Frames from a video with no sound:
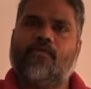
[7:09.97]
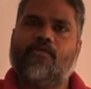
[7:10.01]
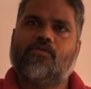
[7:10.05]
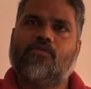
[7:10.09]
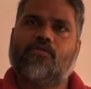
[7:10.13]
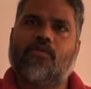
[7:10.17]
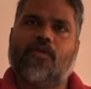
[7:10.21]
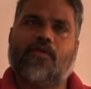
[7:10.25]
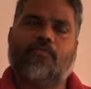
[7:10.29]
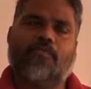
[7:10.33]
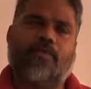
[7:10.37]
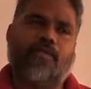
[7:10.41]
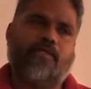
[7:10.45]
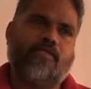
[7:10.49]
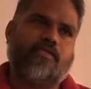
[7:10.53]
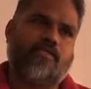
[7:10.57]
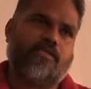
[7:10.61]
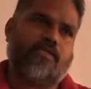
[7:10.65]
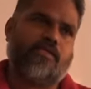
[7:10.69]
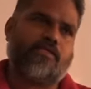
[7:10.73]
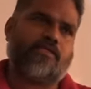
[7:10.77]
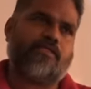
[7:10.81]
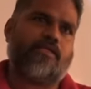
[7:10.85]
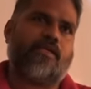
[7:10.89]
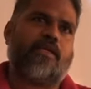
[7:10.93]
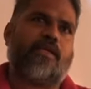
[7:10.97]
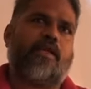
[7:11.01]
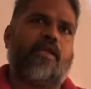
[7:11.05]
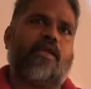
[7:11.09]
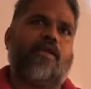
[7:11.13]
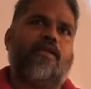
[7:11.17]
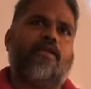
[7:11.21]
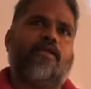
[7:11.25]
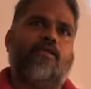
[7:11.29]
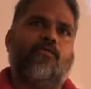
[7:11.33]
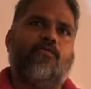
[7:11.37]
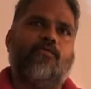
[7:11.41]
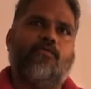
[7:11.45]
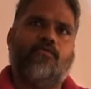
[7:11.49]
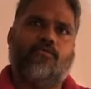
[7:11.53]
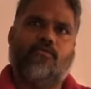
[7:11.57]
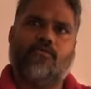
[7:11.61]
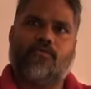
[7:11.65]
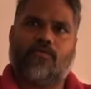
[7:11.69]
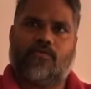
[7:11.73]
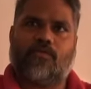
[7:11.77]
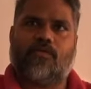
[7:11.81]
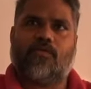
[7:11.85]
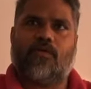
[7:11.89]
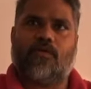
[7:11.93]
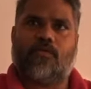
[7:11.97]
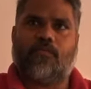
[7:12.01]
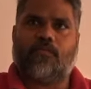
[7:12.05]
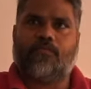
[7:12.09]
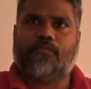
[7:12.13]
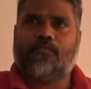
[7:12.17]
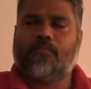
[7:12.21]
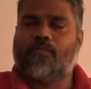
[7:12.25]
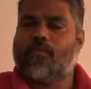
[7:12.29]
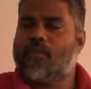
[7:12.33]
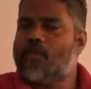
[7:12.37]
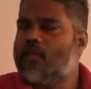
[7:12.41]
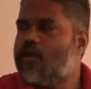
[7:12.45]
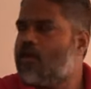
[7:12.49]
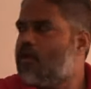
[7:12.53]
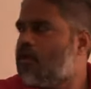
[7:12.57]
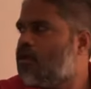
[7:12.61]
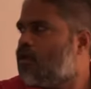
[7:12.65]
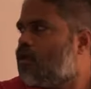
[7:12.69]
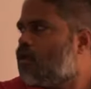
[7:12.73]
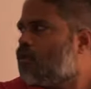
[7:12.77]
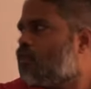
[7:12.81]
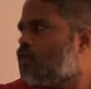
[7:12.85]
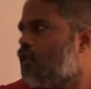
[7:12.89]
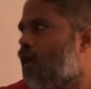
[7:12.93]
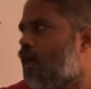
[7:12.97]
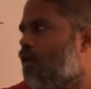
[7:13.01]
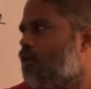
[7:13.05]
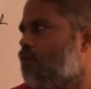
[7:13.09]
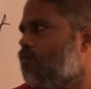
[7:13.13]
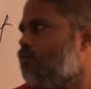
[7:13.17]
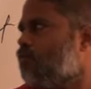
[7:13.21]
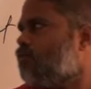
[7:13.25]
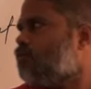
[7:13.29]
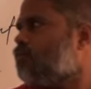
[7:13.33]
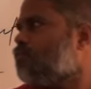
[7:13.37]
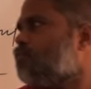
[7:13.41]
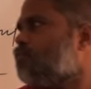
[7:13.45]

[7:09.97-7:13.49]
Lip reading: So it means it's a relative term. Then